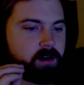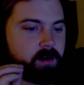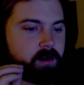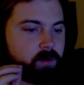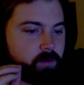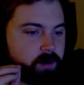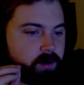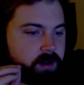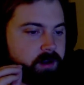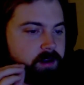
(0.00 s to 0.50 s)

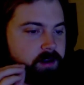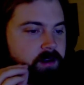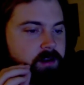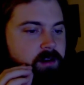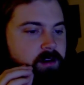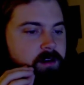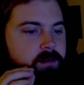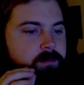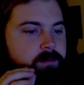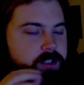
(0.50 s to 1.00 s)

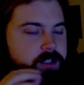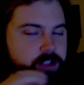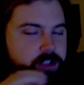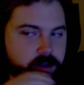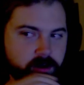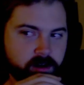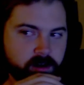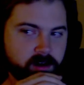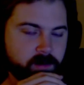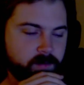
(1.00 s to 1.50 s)
Real
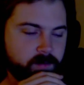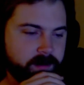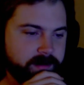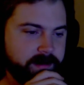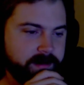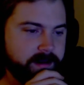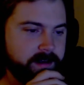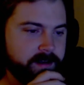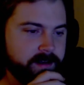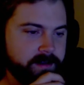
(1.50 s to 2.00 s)
mature,
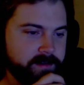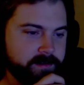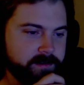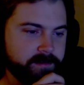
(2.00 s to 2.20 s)
Whitney.